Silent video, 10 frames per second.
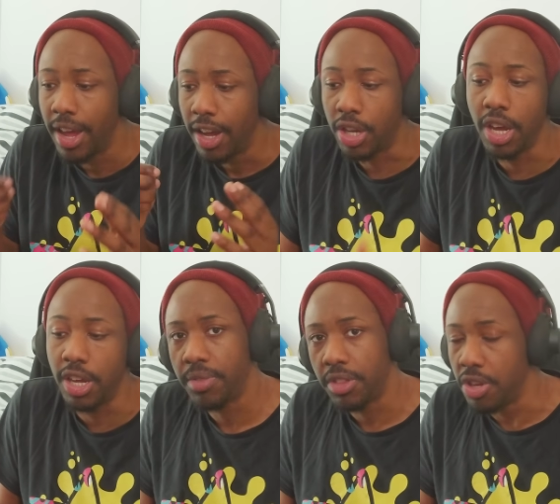
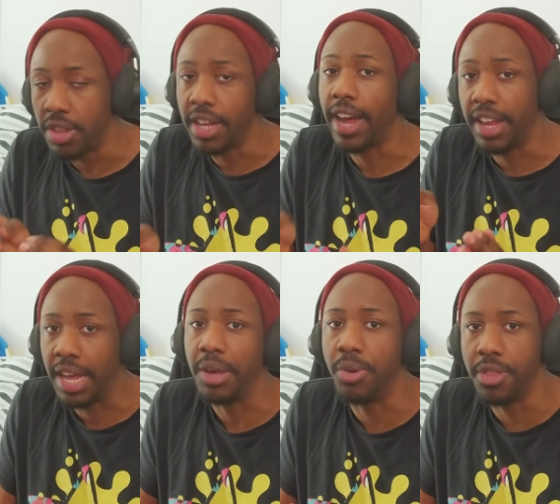good, do you think I
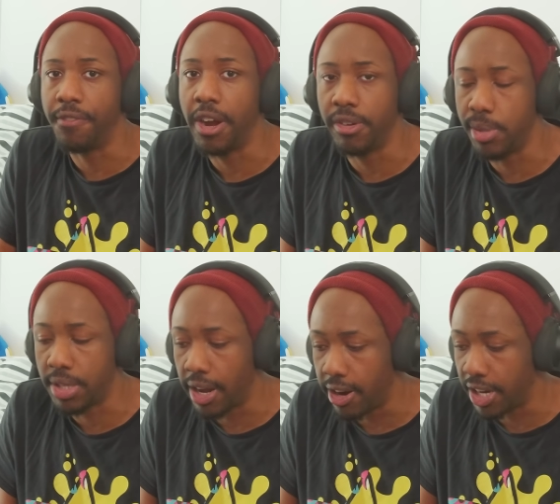hit all the variables
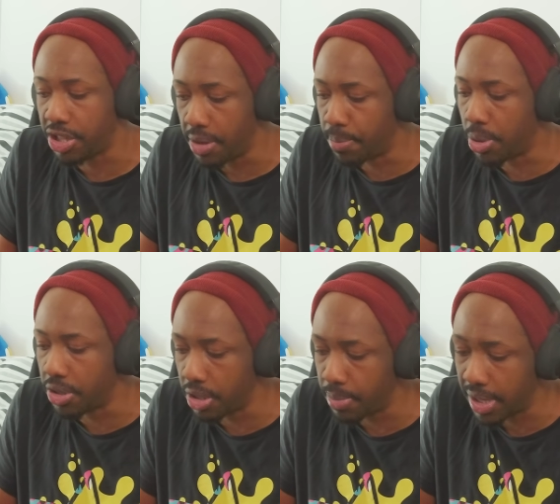that are actually
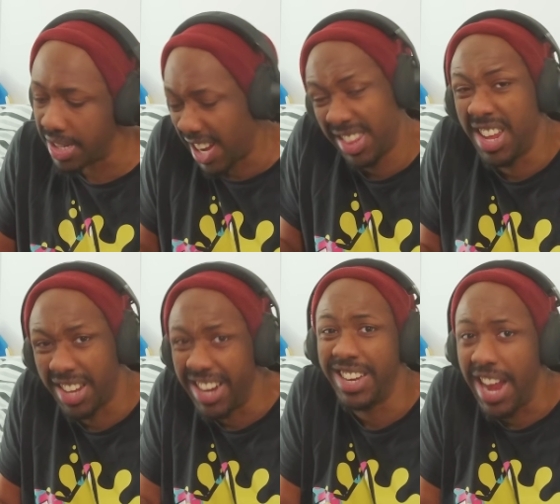important? Because I think
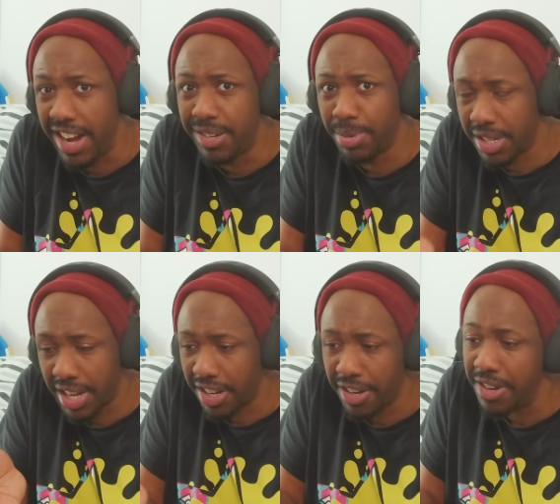I did, because
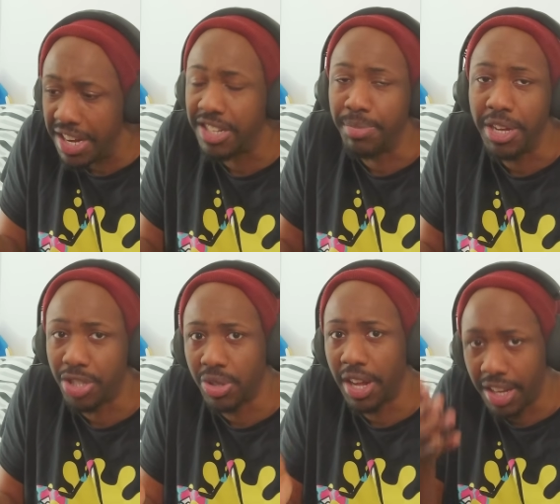like you need to make
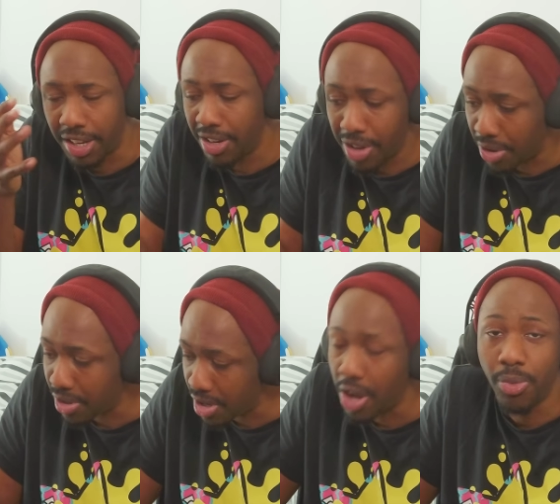sure like you
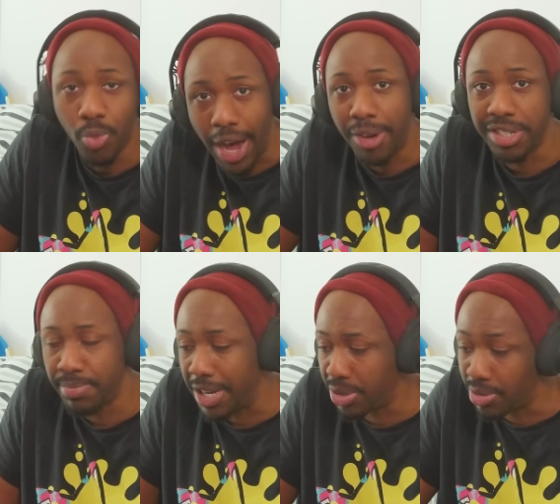know how to
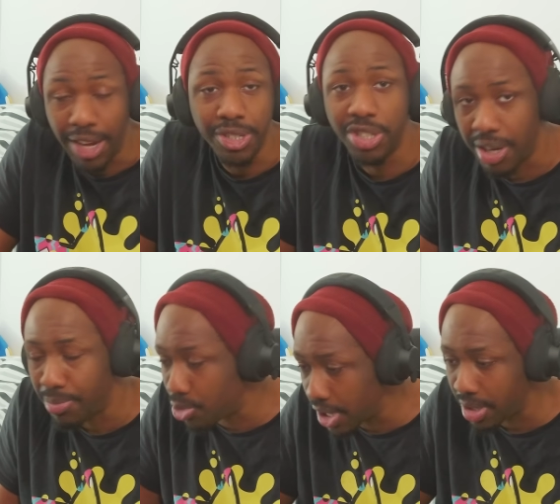special, how to jump,
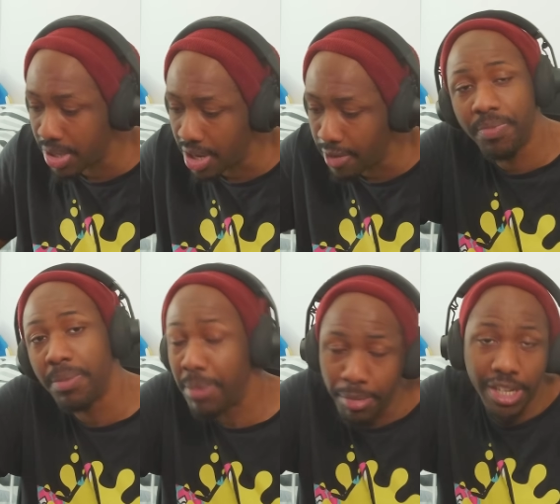all that type of stuff.
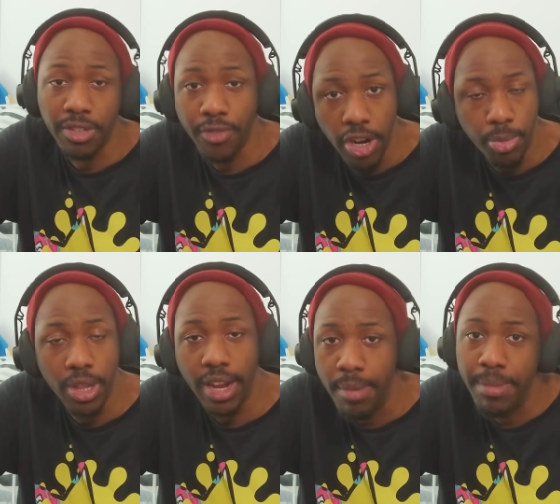Maybe there's a variable
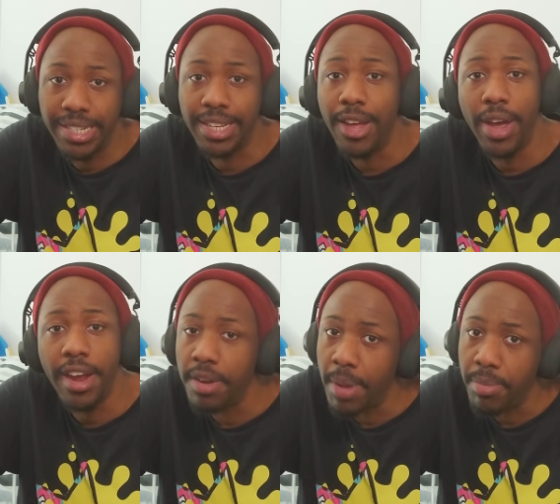that I missed out,
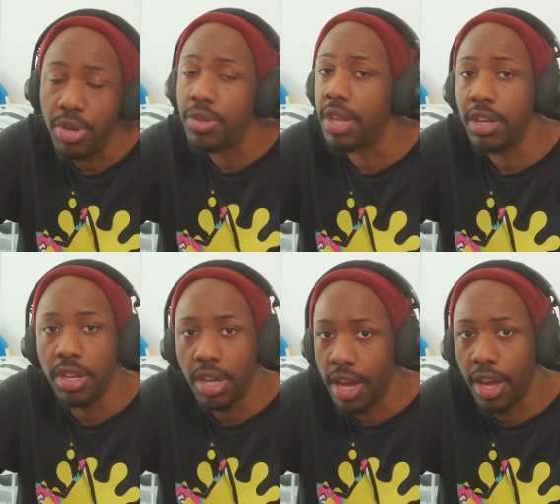and maybe you
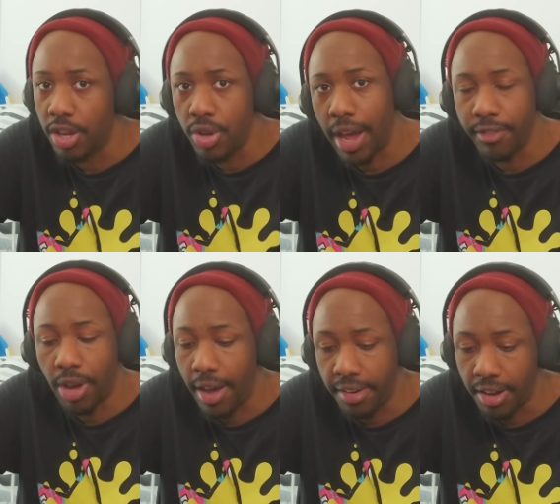think you have an
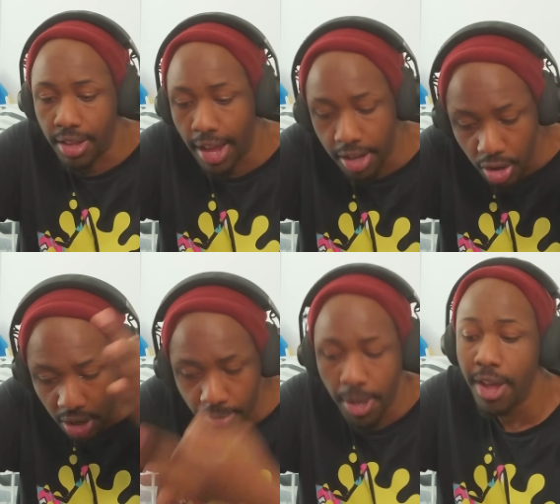idea that you
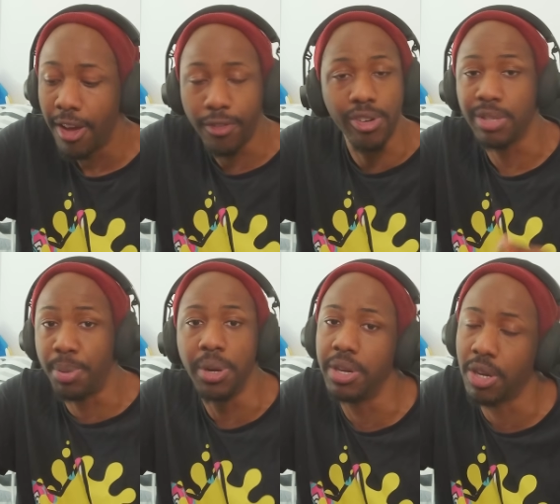could, of course,
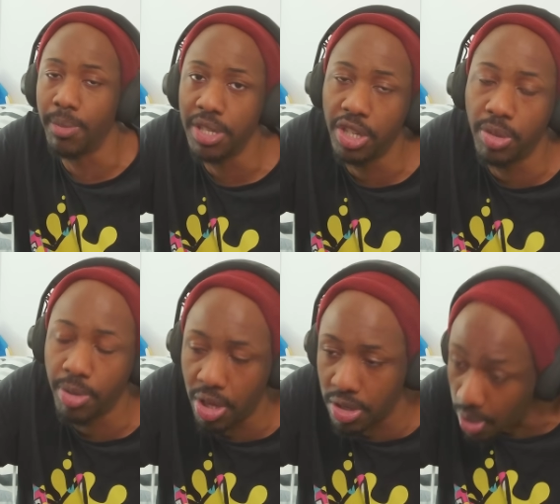put it in the comment section
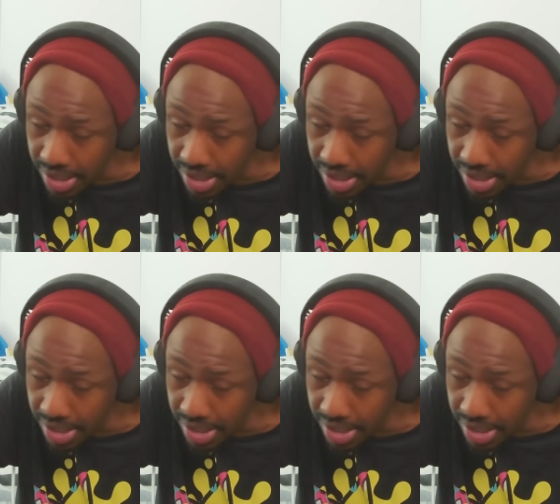below. Let's